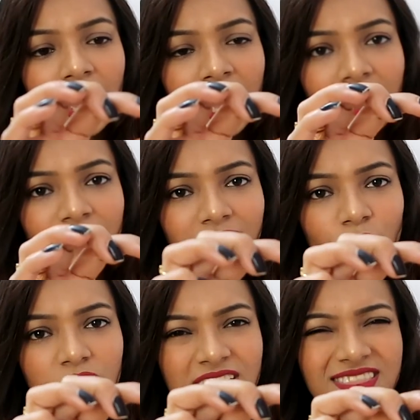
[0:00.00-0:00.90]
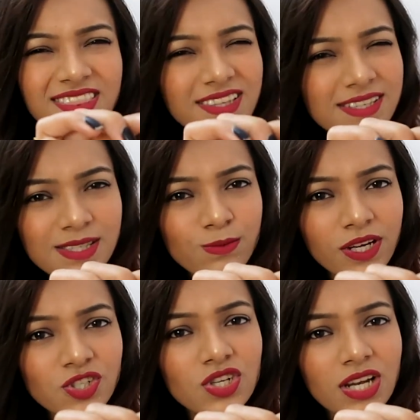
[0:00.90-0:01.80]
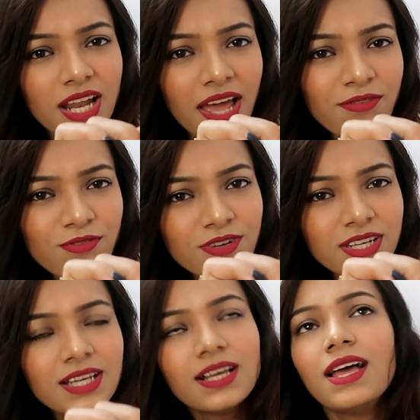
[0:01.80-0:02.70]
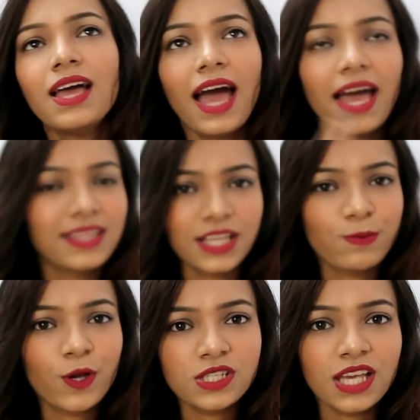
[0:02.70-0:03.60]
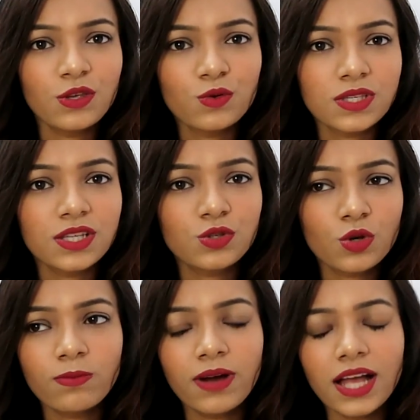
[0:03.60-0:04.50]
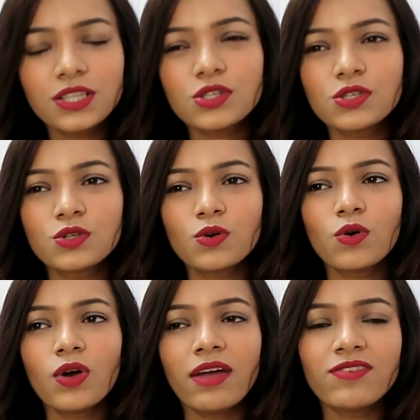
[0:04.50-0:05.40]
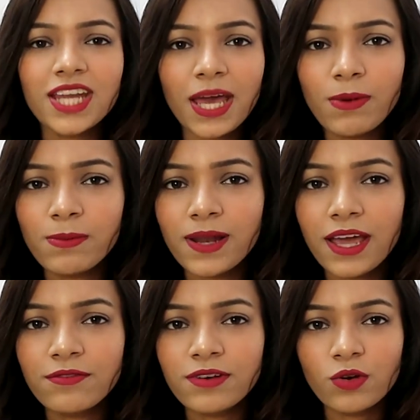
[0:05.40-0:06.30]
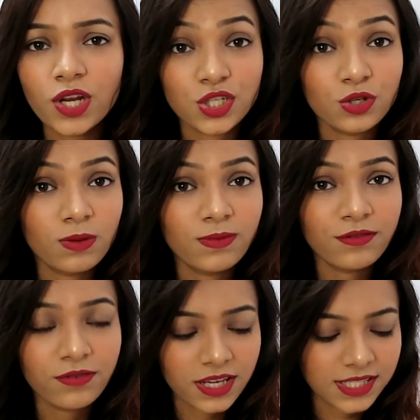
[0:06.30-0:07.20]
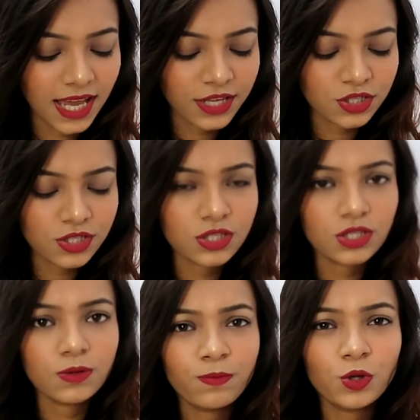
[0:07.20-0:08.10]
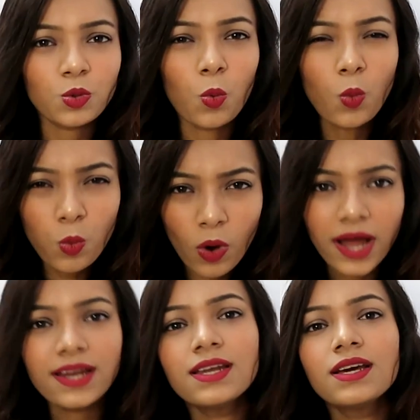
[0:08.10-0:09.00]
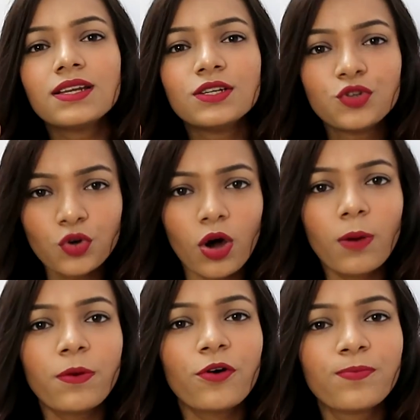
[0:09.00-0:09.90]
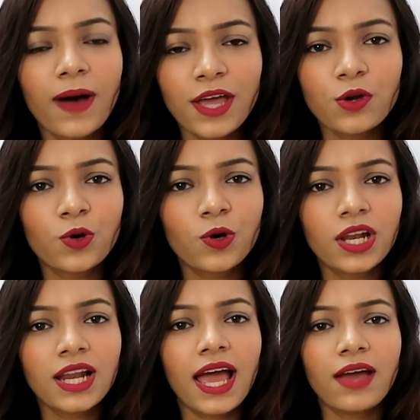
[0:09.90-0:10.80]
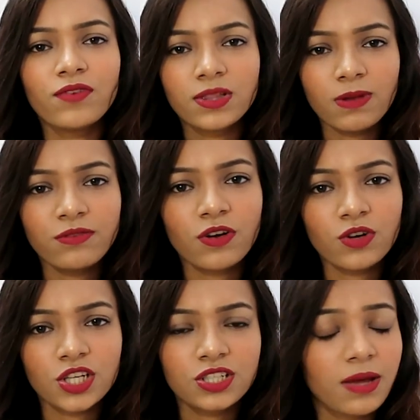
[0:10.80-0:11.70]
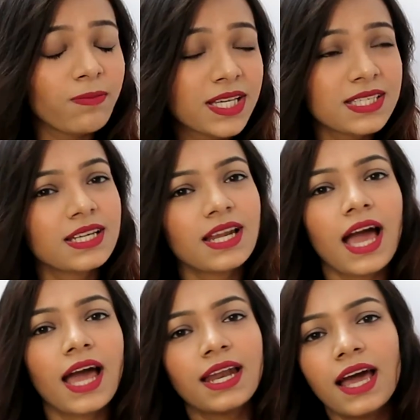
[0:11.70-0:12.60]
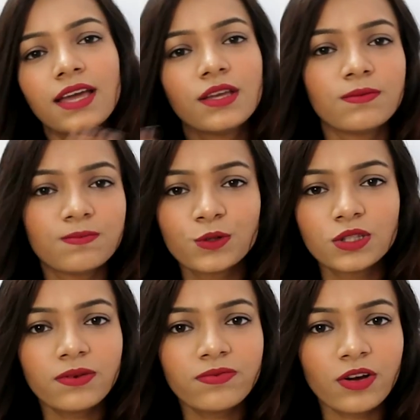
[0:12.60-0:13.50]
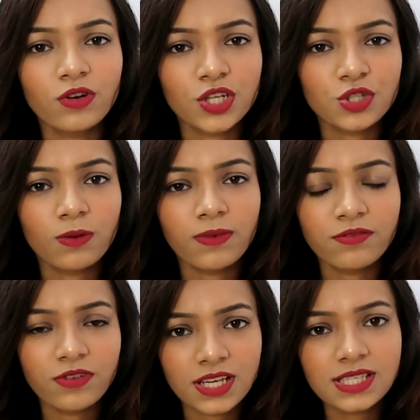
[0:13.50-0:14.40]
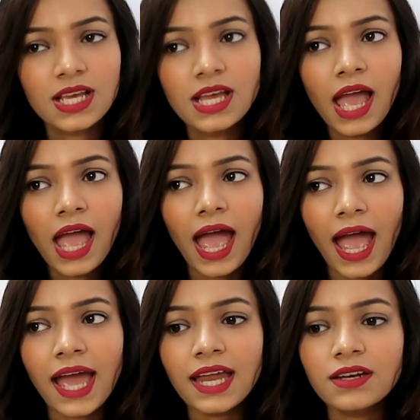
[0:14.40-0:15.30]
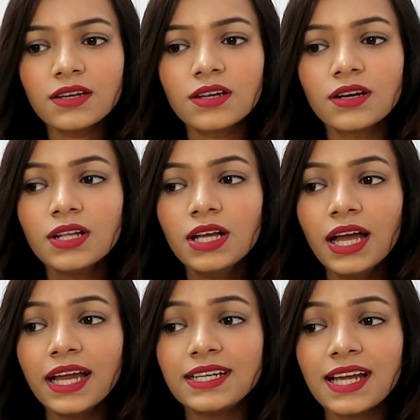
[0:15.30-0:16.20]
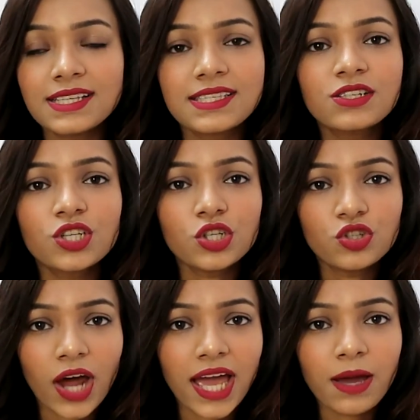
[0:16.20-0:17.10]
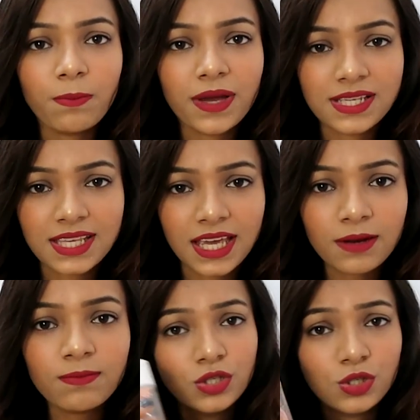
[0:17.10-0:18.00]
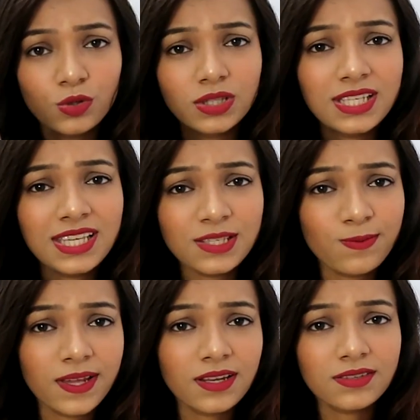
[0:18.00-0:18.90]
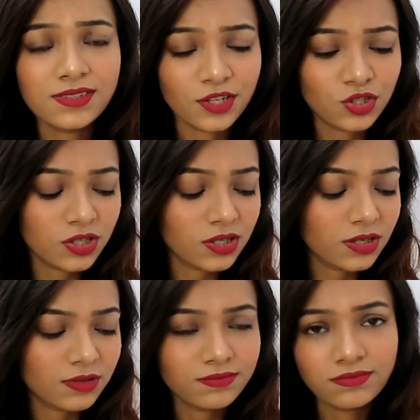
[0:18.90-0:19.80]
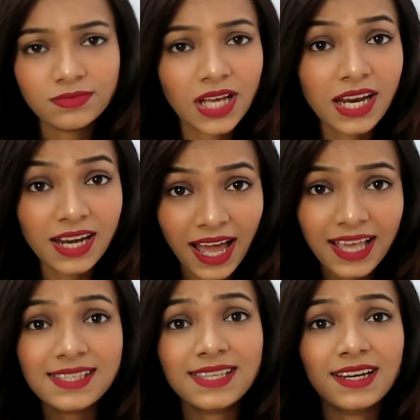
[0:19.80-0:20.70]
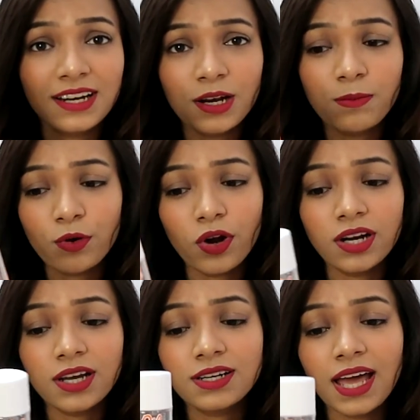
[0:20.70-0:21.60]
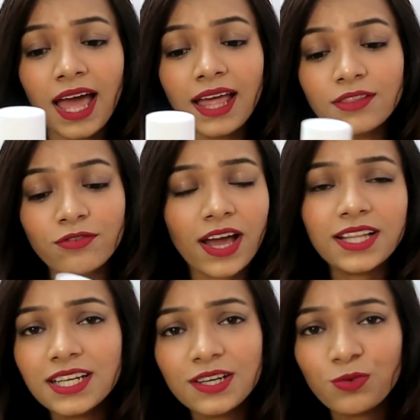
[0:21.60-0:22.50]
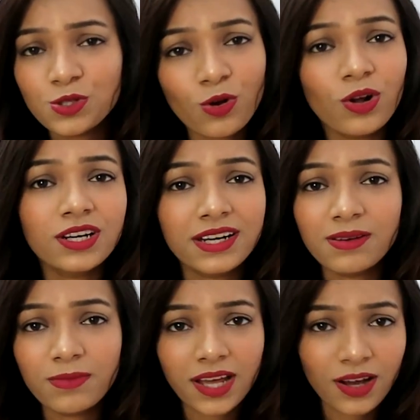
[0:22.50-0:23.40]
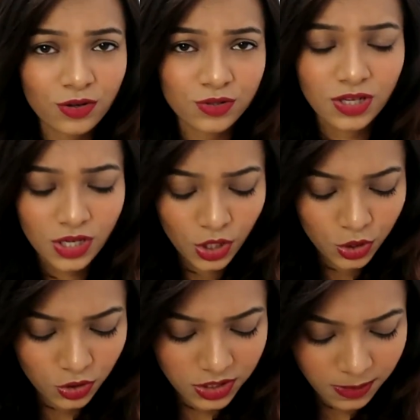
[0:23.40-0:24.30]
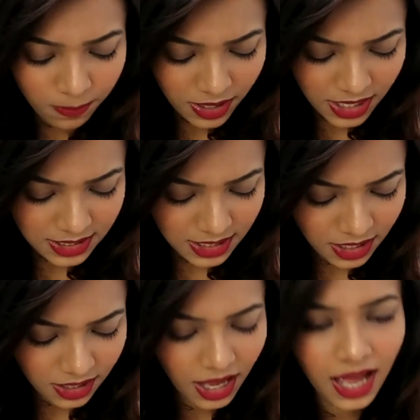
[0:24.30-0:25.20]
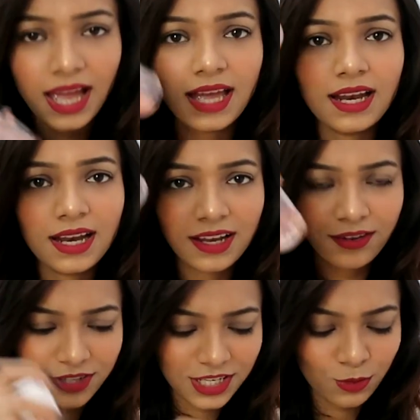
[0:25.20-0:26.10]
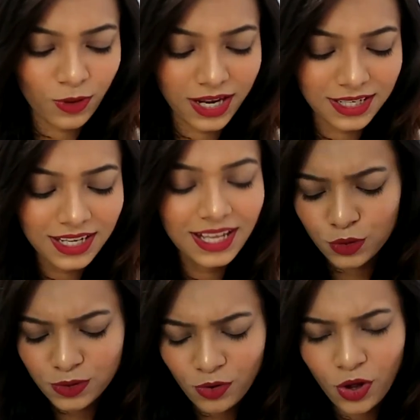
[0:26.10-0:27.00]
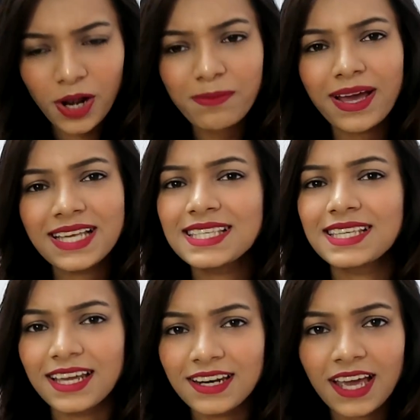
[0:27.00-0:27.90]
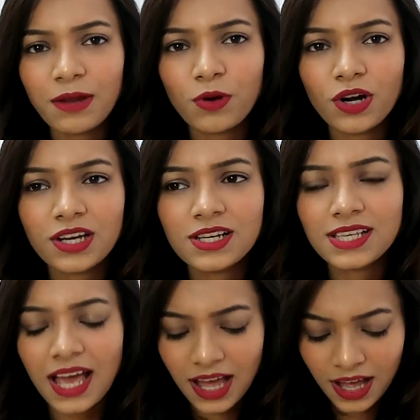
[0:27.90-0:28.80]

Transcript: I have like only this much left, and that's because I use it so much. So every time I apply foundation on my face, I just put 1 drop of bio oil with my foundation. I mix it and I put the foundation on my face, and it doesn't dry up my skin. So this has been such a nice little product, and the fact that it was already in my house, so it's amazing. I love this one. Those are all my skincare products.